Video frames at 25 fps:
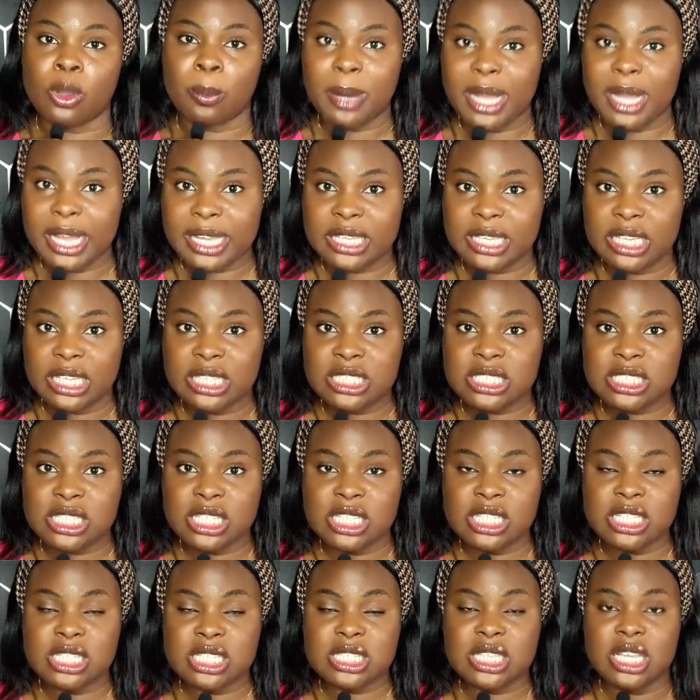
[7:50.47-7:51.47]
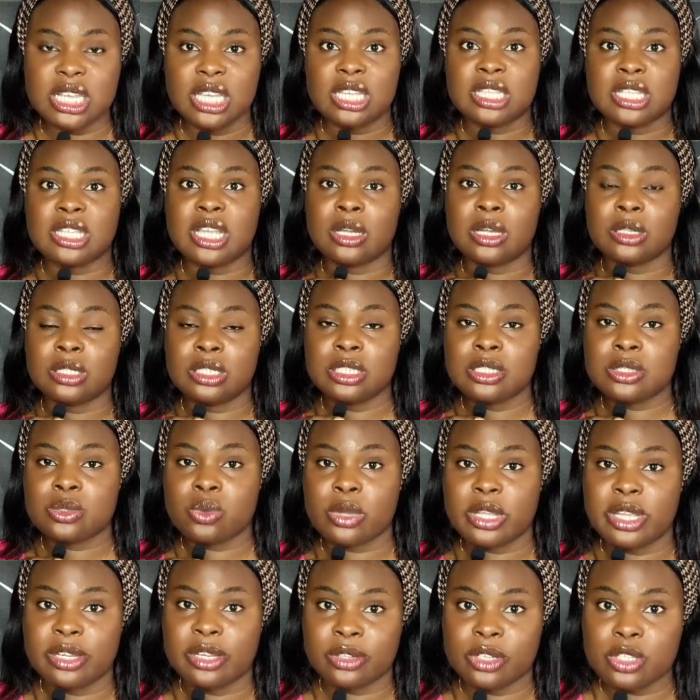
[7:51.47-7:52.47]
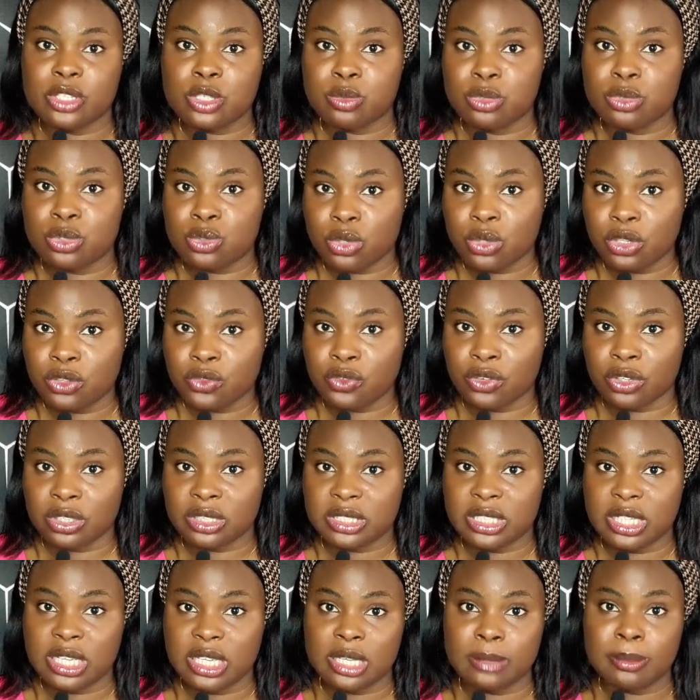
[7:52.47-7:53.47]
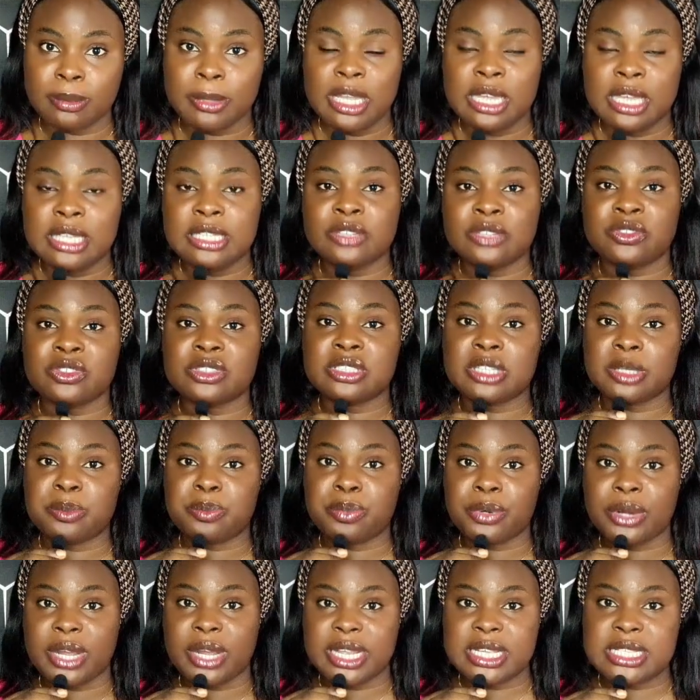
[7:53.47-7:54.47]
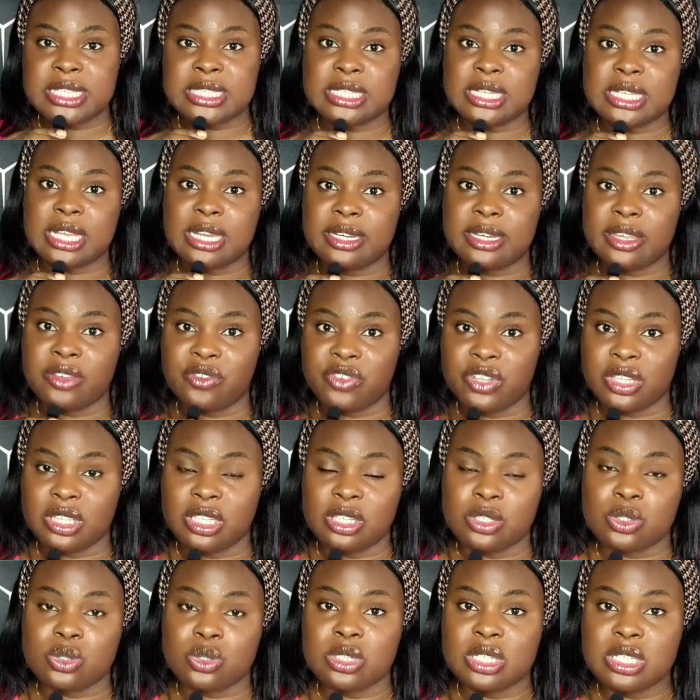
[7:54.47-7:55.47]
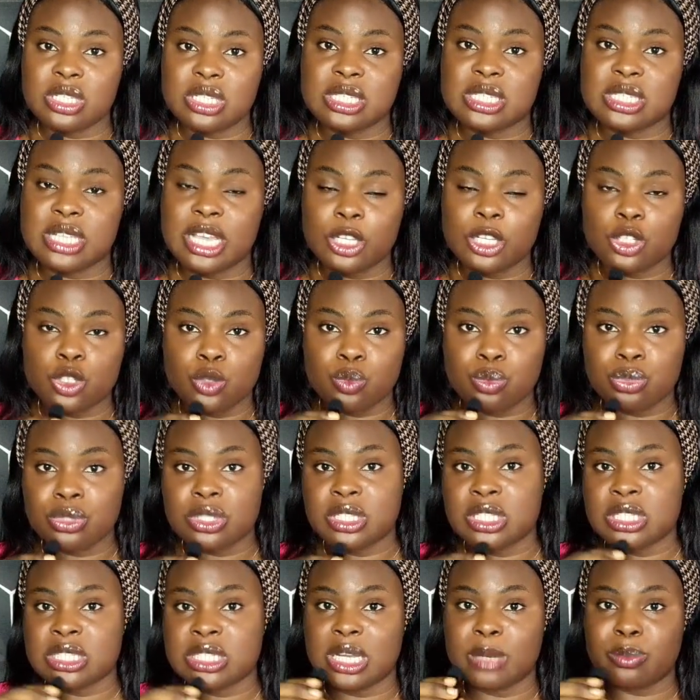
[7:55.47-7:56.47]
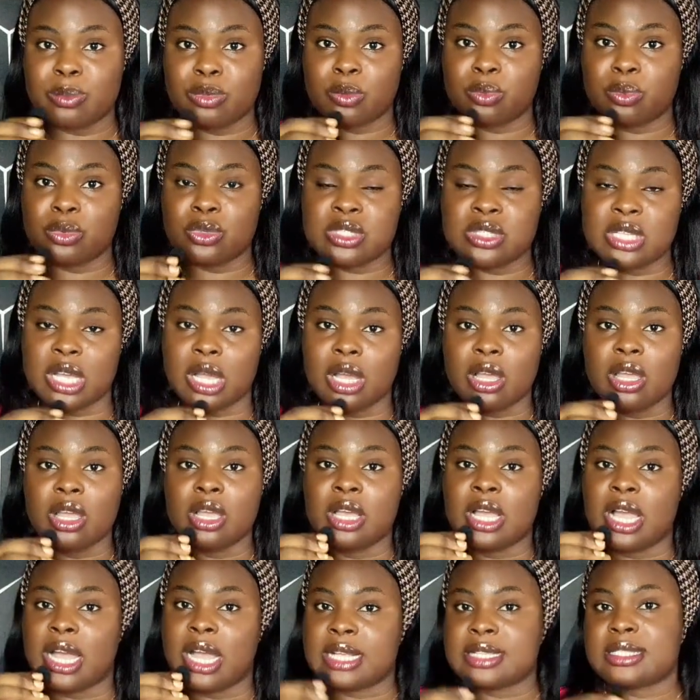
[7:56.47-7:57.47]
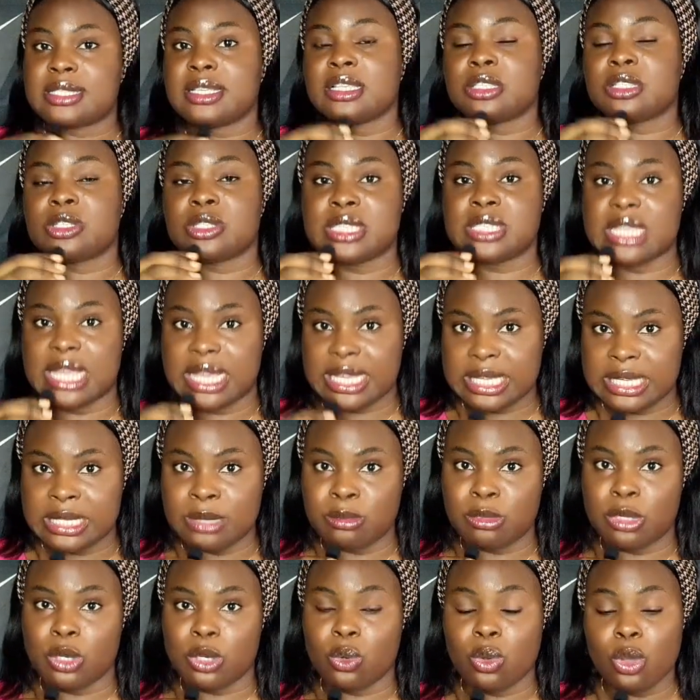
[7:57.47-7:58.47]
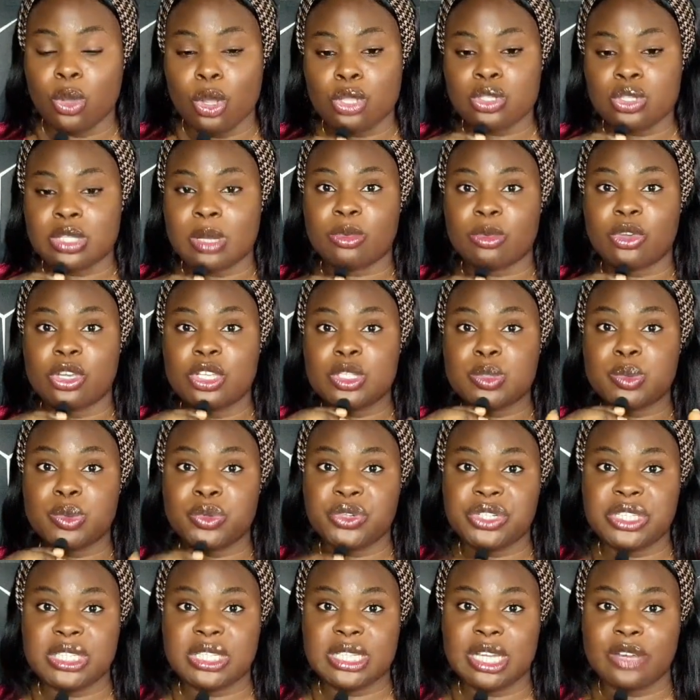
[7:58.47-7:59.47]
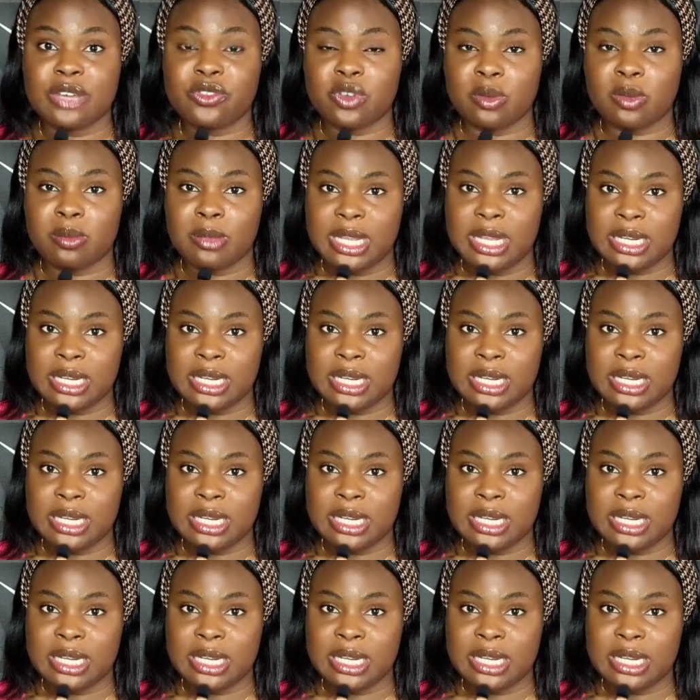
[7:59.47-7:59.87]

packages, that list what you're going to be doing for them, even the pricing and everything. So this is how you should put in that proposal and send to their email. So I'm going to be reading that from